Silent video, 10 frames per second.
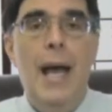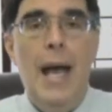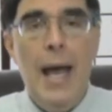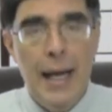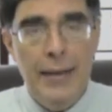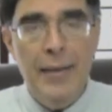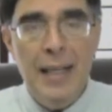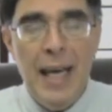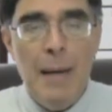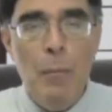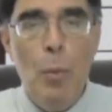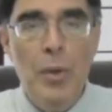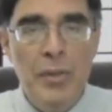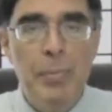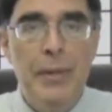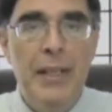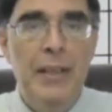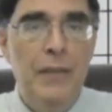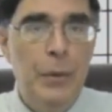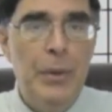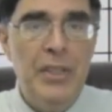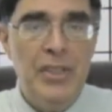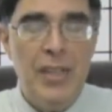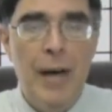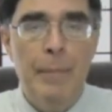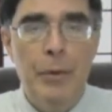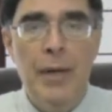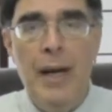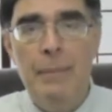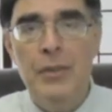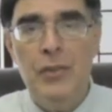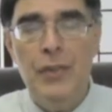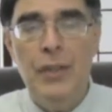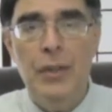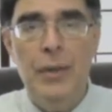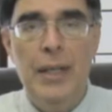And the game was played in a very somber atmosphere